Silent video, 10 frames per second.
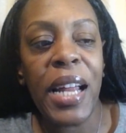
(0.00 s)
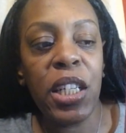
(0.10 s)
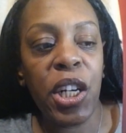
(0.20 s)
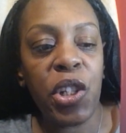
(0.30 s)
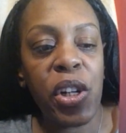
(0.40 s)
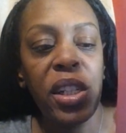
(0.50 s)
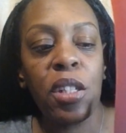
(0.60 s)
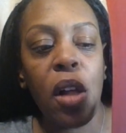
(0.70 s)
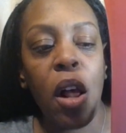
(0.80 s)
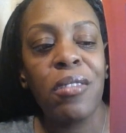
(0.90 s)
This is also
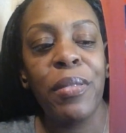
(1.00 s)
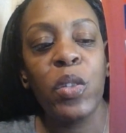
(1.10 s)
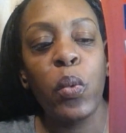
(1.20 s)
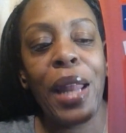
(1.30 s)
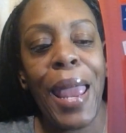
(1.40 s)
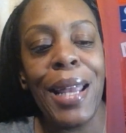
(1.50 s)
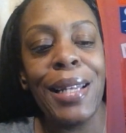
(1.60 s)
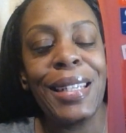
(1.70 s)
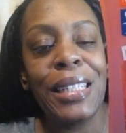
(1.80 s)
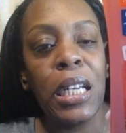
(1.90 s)
between 8 to
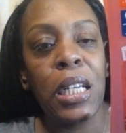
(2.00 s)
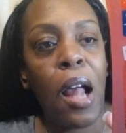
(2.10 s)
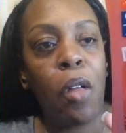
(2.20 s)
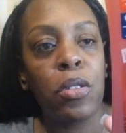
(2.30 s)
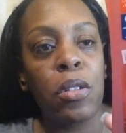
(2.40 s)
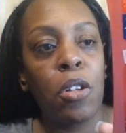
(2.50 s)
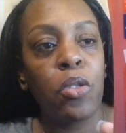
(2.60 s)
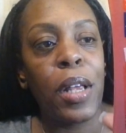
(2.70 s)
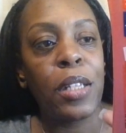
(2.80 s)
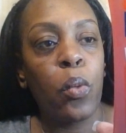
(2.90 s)
$10 also as
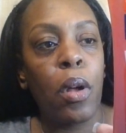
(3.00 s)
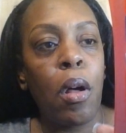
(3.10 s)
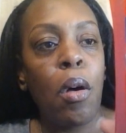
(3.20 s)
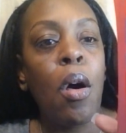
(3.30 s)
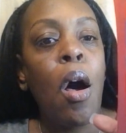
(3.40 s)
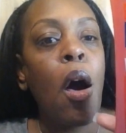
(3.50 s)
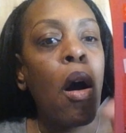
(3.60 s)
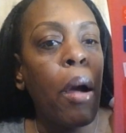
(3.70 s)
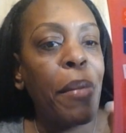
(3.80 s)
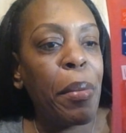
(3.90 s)
well, or maybe
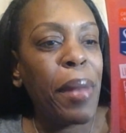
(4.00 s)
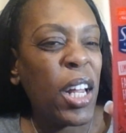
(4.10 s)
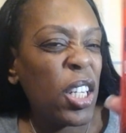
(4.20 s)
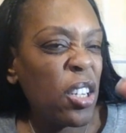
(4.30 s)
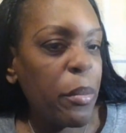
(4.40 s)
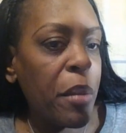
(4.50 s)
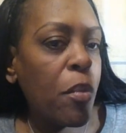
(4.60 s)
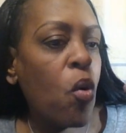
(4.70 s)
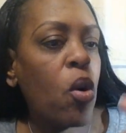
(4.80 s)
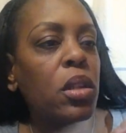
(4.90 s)
like a little bit more.
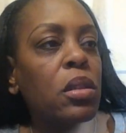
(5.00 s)
So